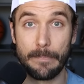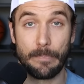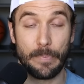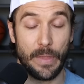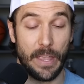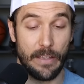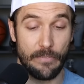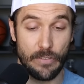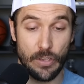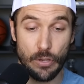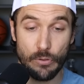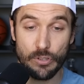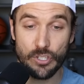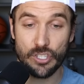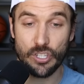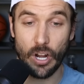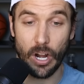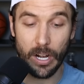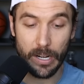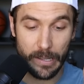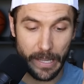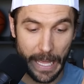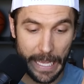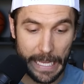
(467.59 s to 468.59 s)
if you
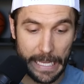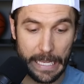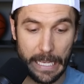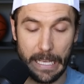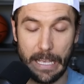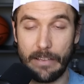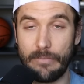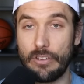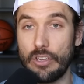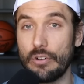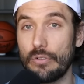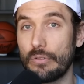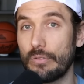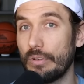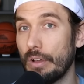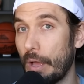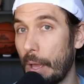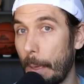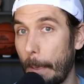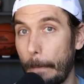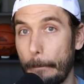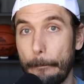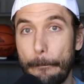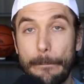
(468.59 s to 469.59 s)
start, like, if you
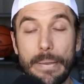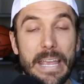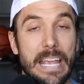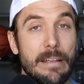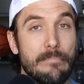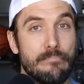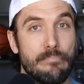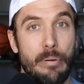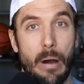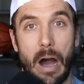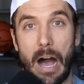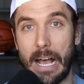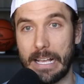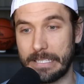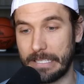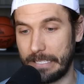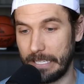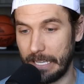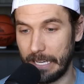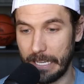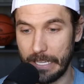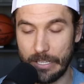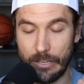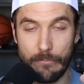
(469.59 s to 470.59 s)
beat
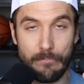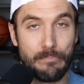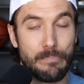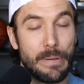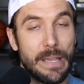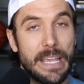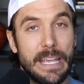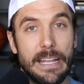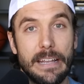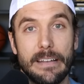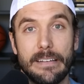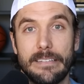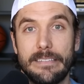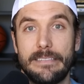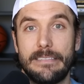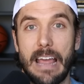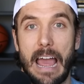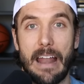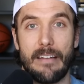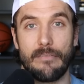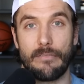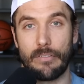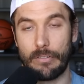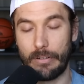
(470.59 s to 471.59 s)
Boston and you beat
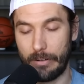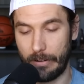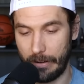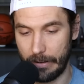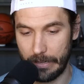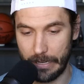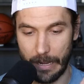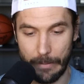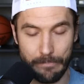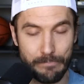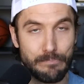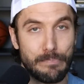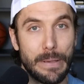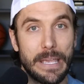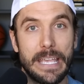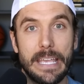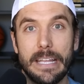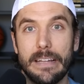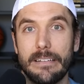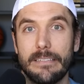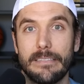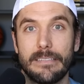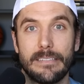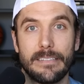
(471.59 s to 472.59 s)
Denver and you
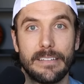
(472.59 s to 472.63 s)
beat